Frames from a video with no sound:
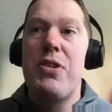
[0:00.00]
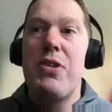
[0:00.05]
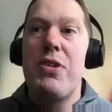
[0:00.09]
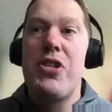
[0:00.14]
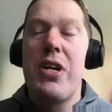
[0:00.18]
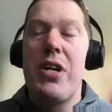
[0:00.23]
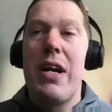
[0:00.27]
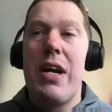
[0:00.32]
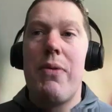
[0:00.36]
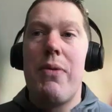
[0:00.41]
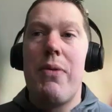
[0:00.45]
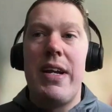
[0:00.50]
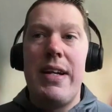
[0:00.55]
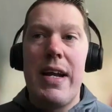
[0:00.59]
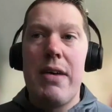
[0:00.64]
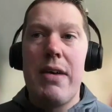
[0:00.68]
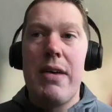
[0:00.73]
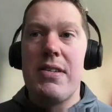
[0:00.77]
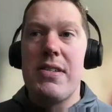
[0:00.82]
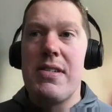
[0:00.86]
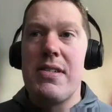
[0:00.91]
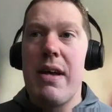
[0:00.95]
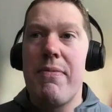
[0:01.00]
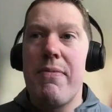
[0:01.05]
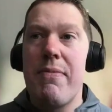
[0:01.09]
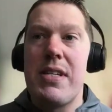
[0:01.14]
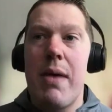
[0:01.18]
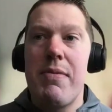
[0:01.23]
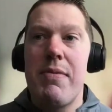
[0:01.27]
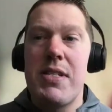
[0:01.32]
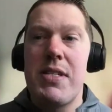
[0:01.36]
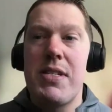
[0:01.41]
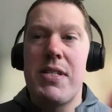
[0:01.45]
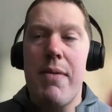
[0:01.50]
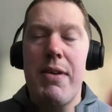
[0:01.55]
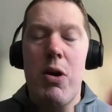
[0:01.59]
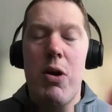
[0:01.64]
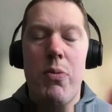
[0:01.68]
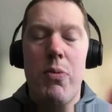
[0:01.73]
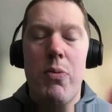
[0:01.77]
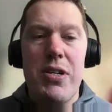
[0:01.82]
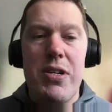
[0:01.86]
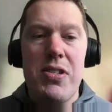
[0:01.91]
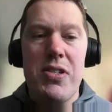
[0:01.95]
The Mashiri, now that
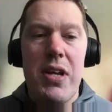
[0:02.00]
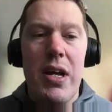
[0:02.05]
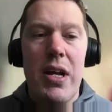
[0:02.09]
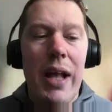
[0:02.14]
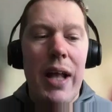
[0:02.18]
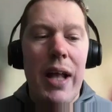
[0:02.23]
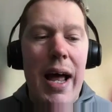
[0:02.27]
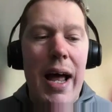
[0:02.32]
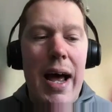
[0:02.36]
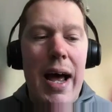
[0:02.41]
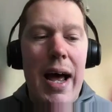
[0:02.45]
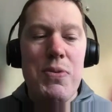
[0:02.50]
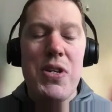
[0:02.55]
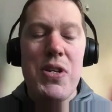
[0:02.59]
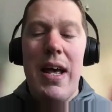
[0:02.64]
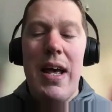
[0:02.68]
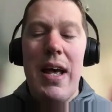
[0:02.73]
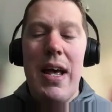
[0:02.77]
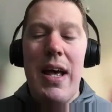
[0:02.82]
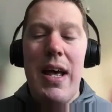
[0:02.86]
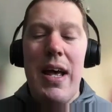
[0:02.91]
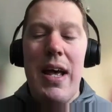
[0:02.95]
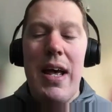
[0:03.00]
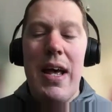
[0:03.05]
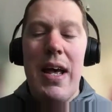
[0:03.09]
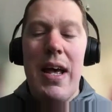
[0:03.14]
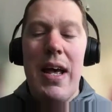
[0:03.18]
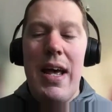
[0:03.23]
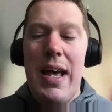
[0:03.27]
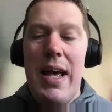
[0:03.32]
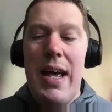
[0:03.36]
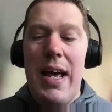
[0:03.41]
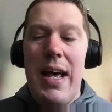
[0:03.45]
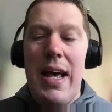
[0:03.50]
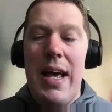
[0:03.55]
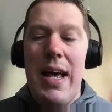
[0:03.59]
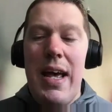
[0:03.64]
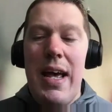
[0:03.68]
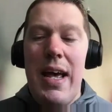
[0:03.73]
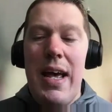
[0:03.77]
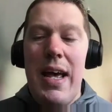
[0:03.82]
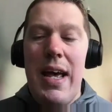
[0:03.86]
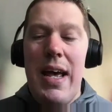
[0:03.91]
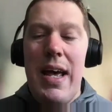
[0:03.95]
777 option has collapsed,
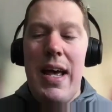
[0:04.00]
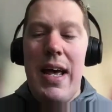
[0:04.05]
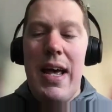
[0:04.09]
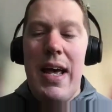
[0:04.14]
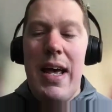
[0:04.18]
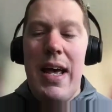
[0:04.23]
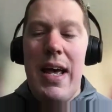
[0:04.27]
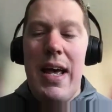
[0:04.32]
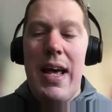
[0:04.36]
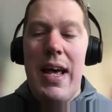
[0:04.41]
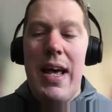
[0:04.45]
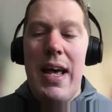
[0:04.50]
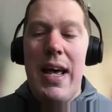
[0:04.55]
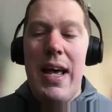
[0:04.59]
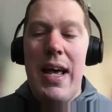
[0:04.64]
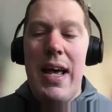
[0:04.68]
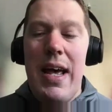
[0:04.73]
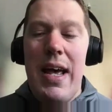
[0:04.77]
is looking at his